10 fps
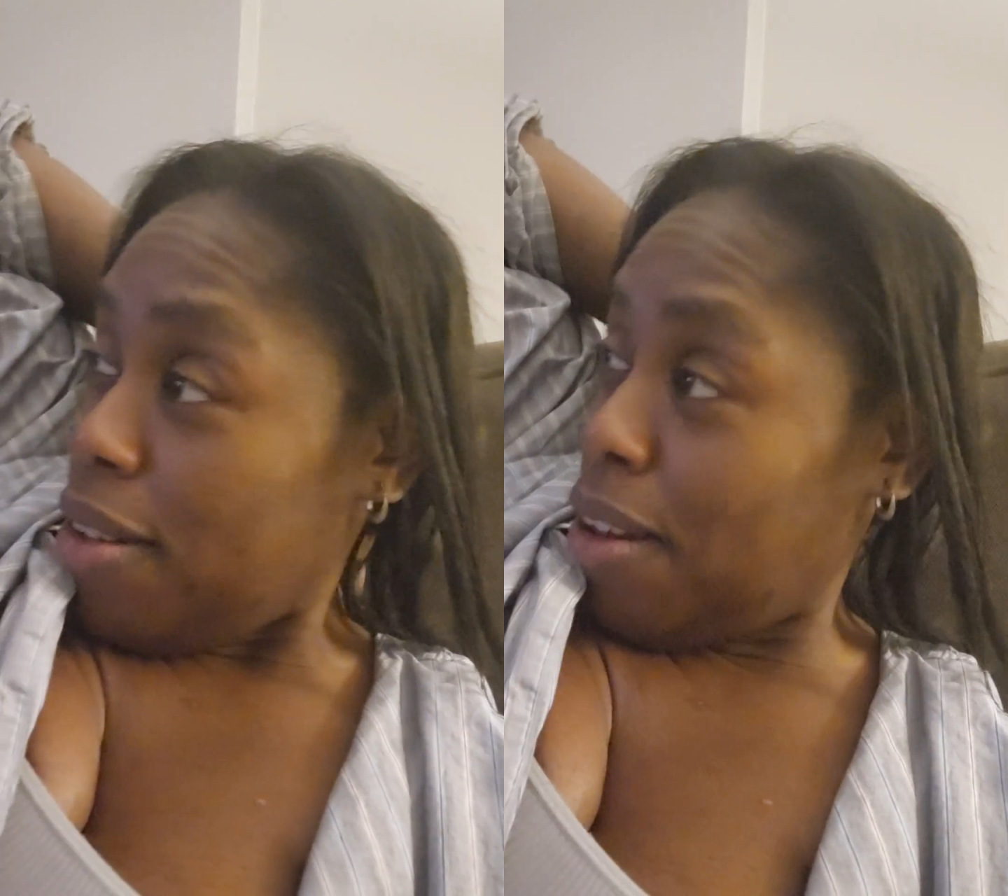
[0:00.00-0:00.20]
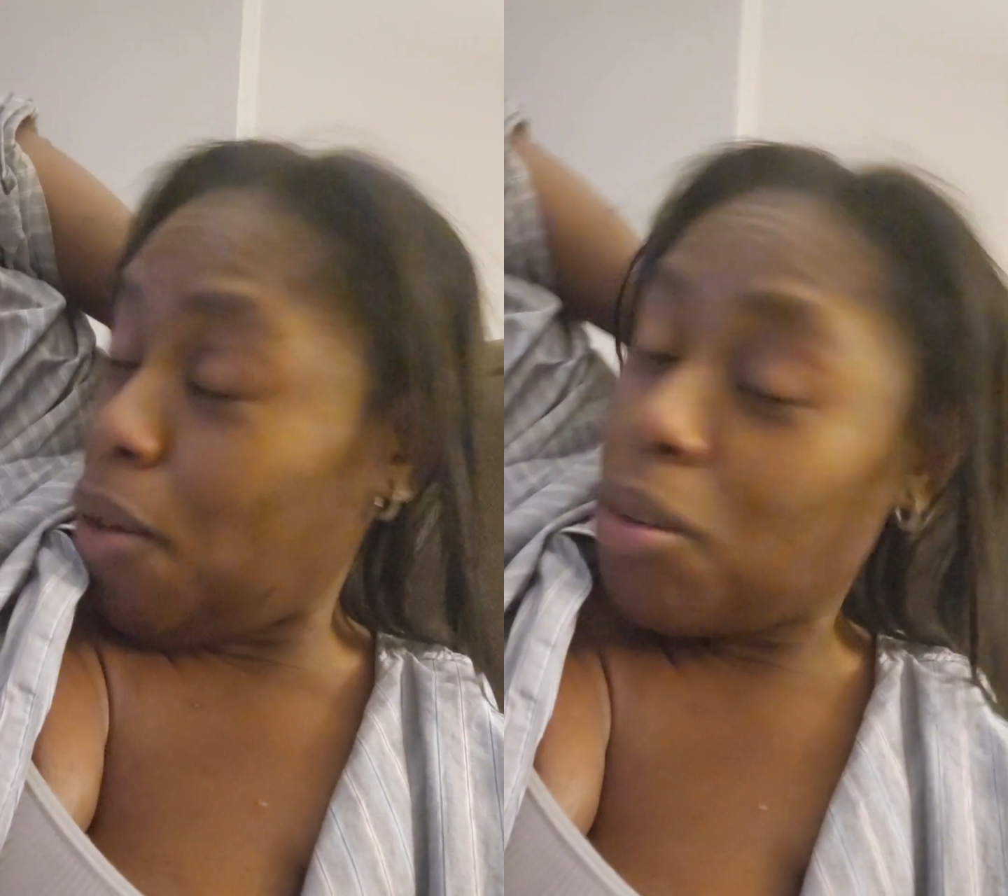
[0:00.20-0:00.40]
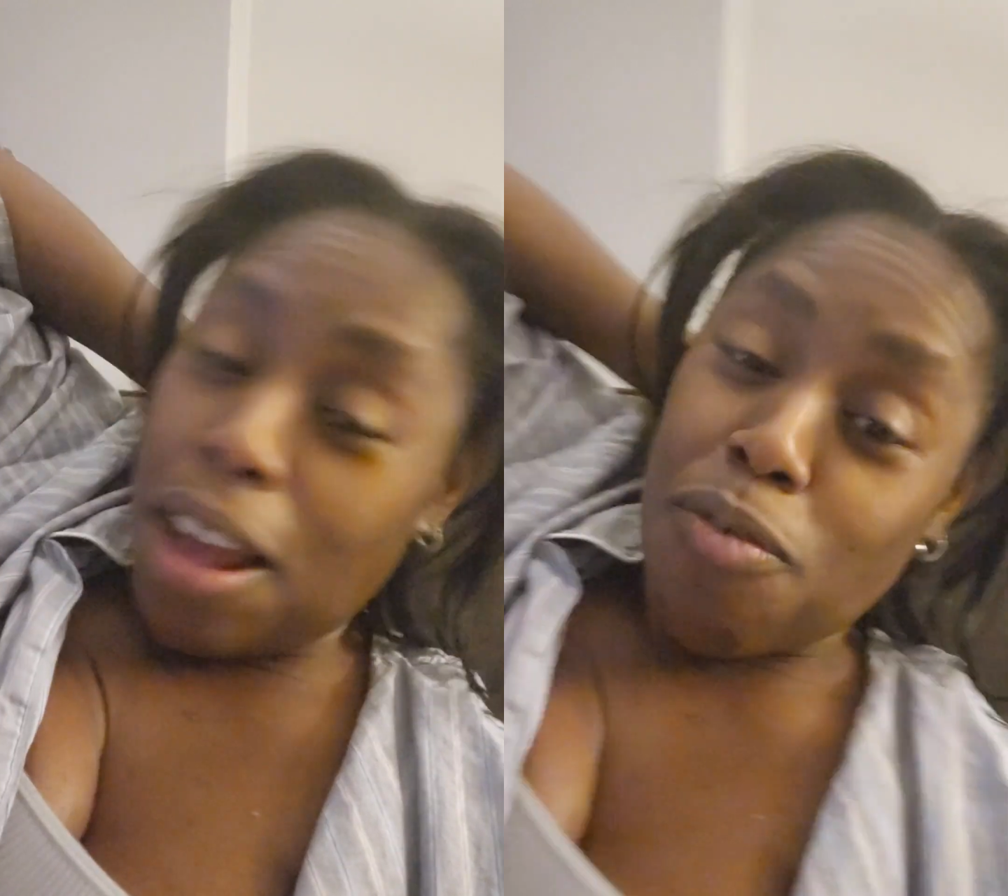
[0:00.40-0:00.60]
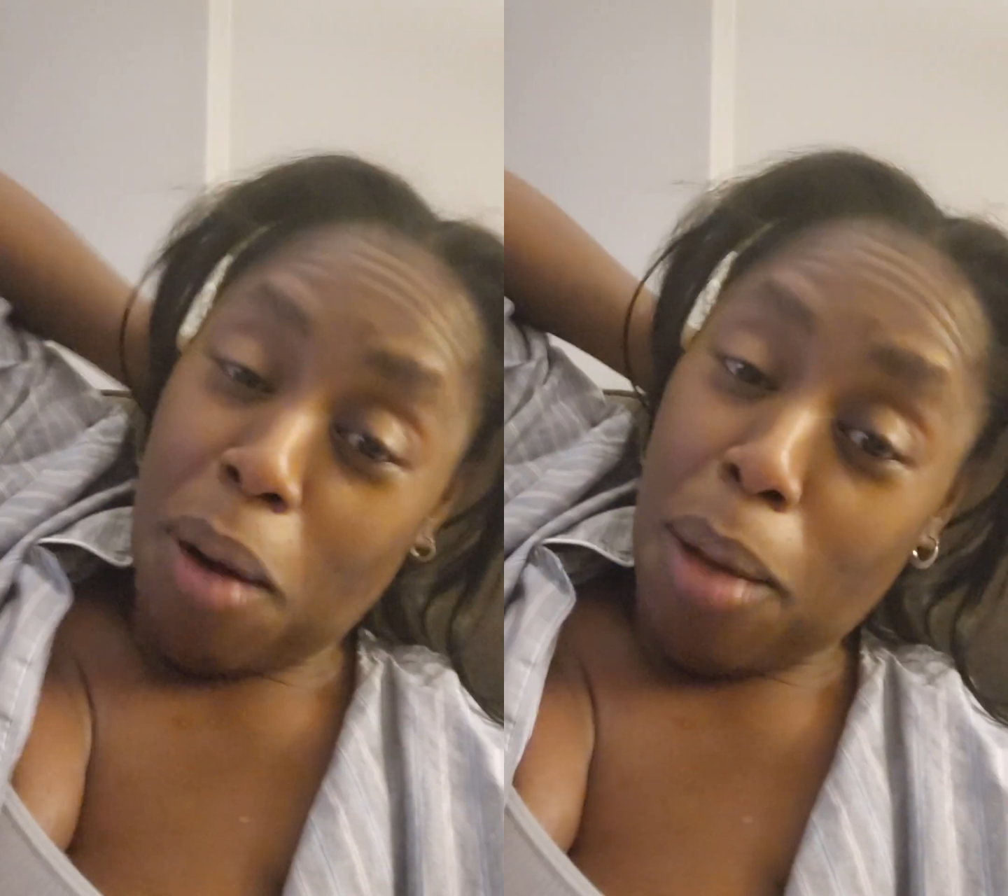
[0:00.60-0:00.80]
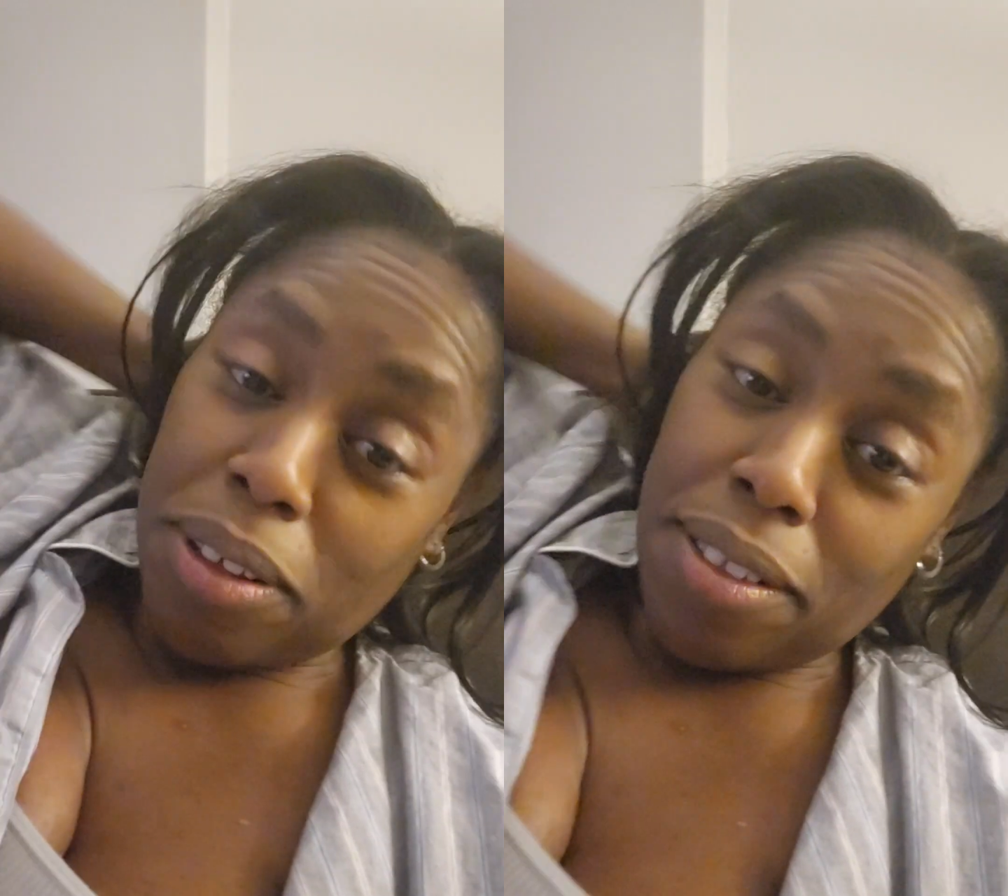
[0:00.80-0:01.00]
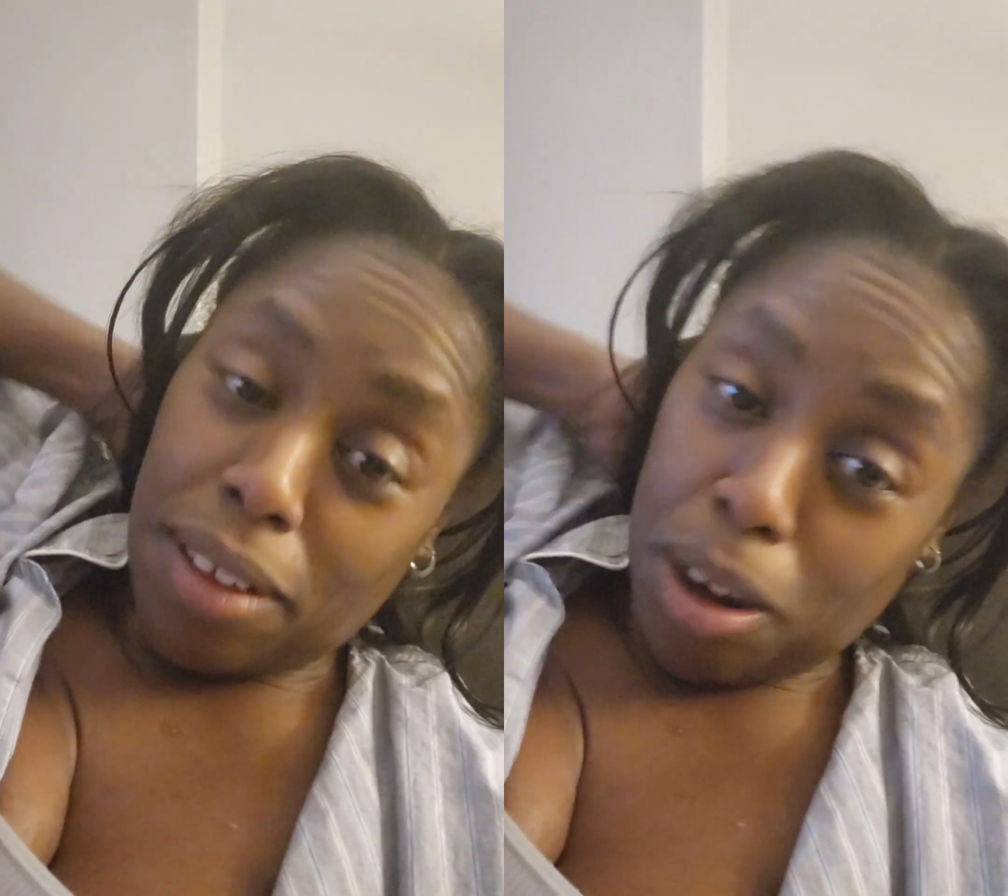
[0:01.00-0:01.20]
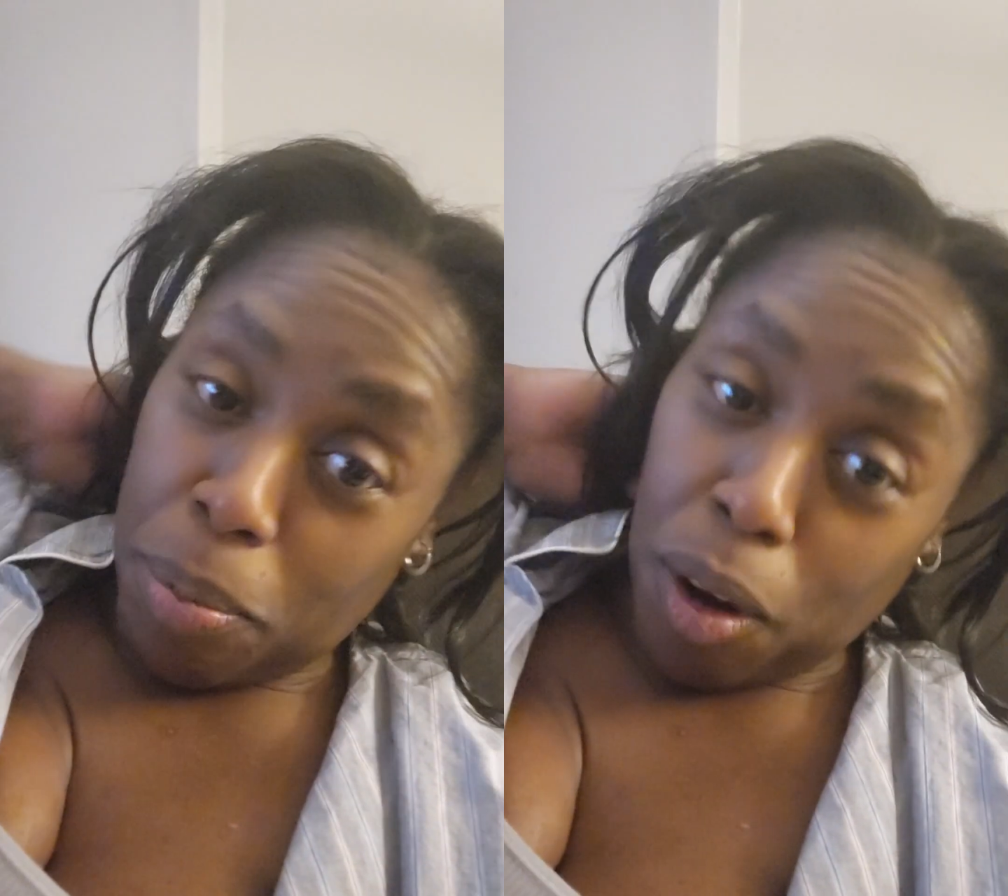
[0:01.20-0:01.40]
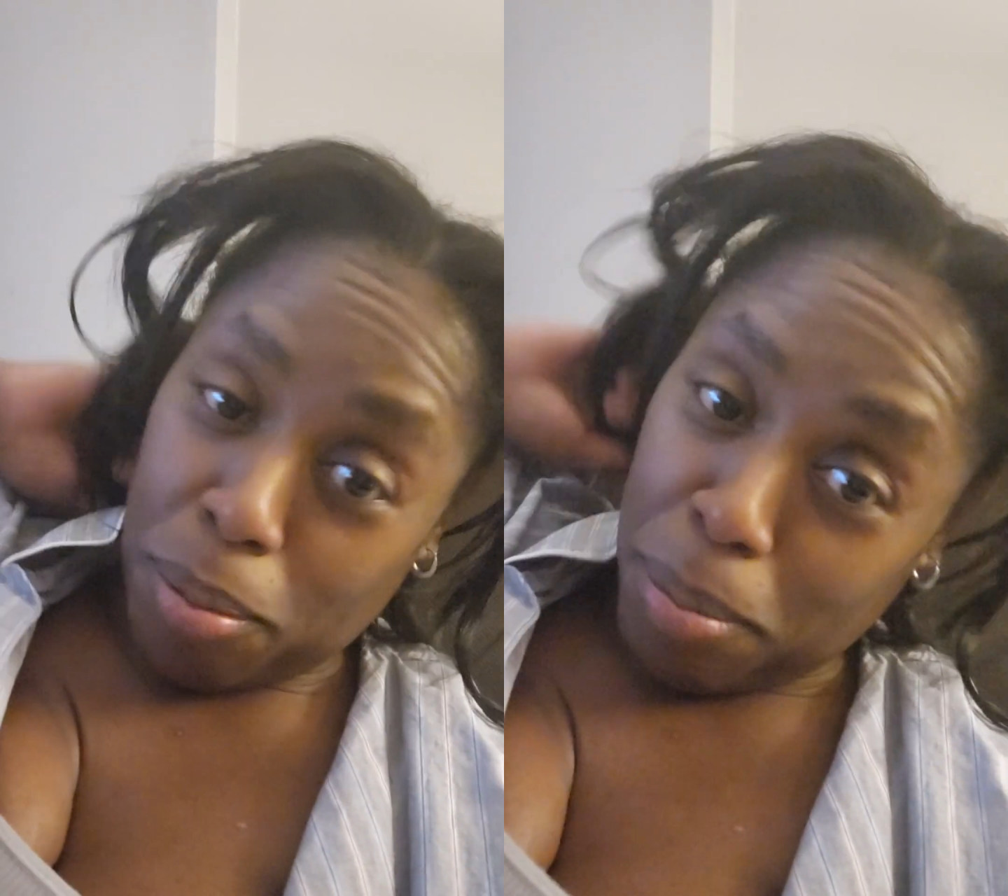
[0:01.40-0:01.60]
So they've probably seen the
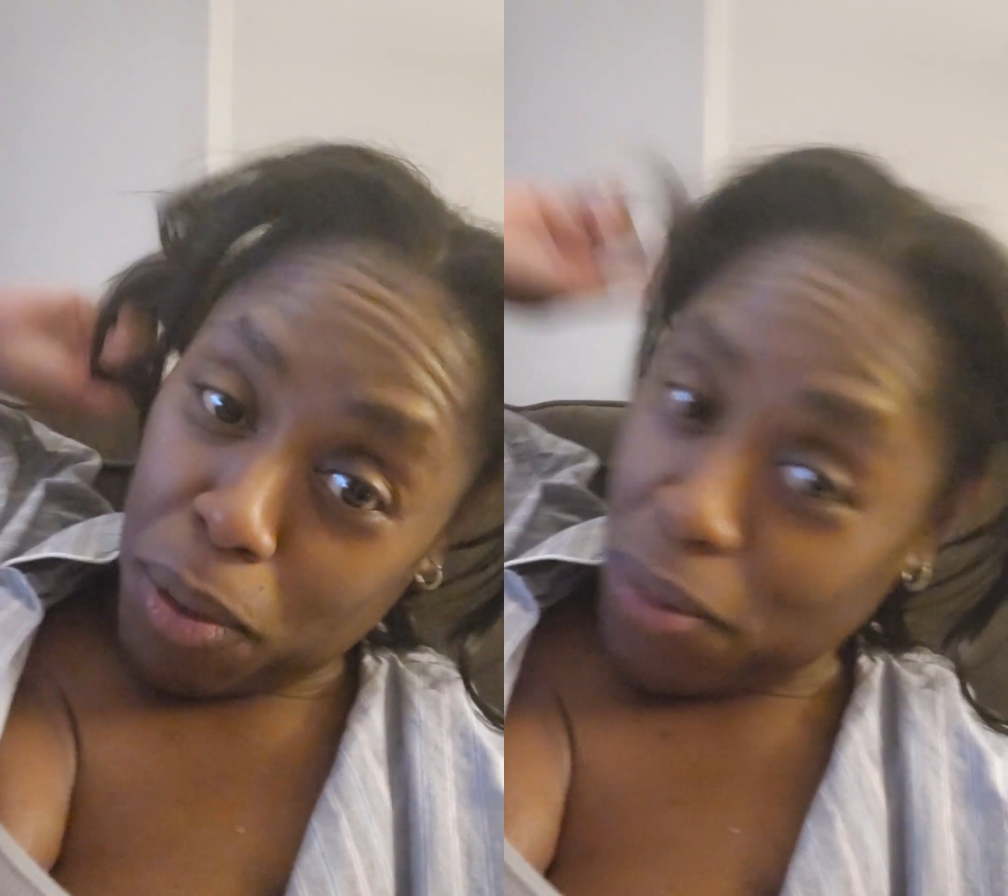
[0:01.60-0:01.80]
Barbie